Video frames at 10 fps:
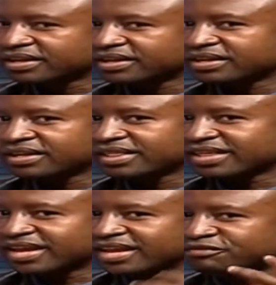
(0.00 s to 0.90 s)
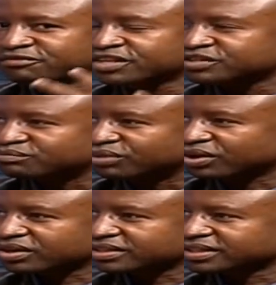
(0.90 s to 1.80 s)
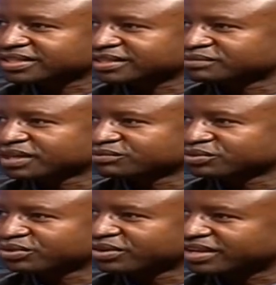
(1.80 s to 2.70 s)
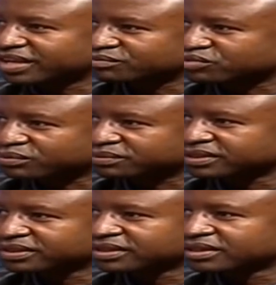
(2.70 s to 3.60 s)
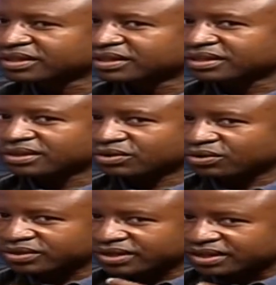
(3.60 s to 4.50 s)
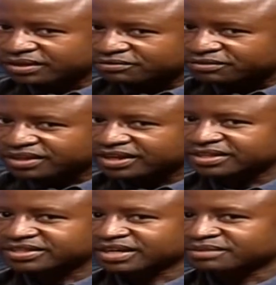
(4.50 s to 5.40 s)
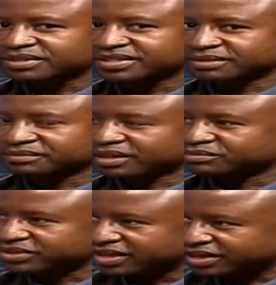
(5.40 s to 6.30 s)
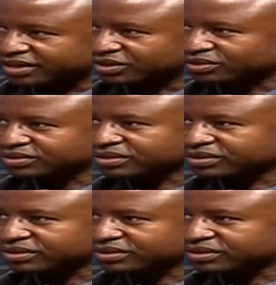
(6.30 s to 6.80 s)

The ear feels blocked and sometimes you don't hear properly, or further described as sometimes hearing loss.